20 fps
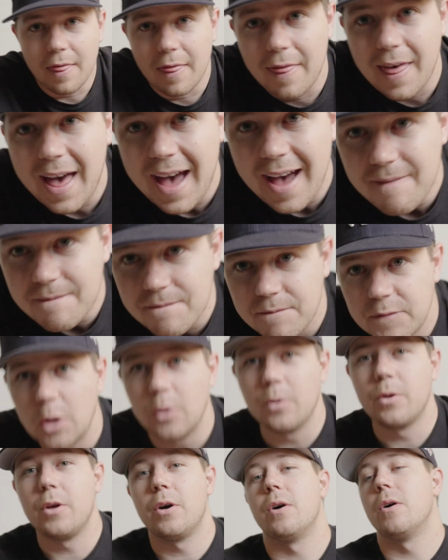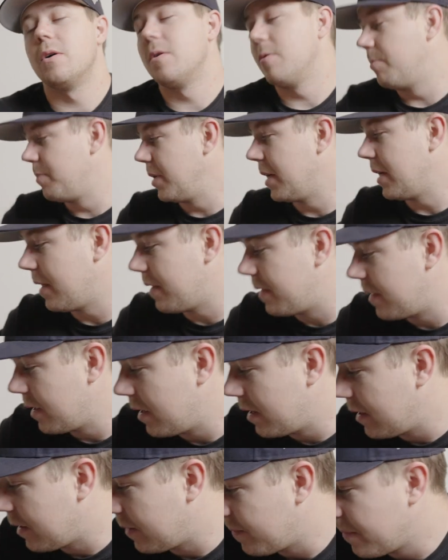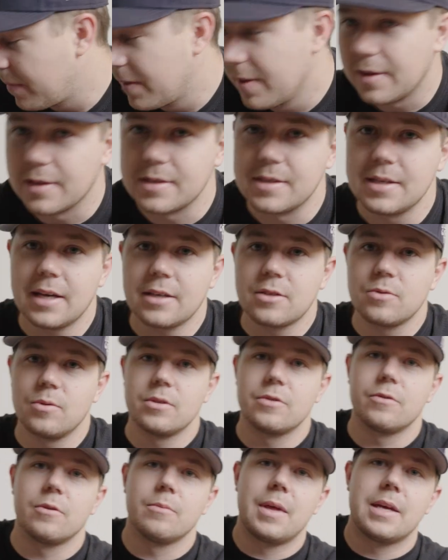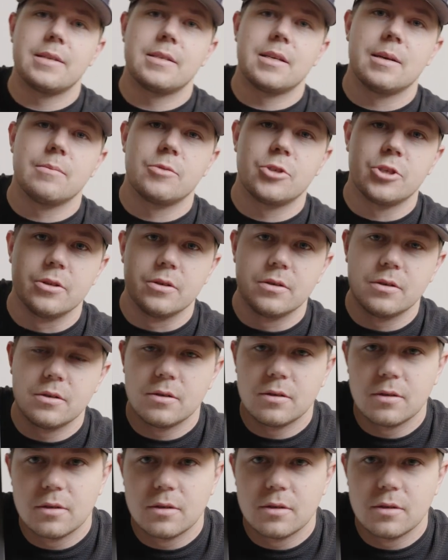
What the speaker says: that photo being a thing, this next one's from that same shoot.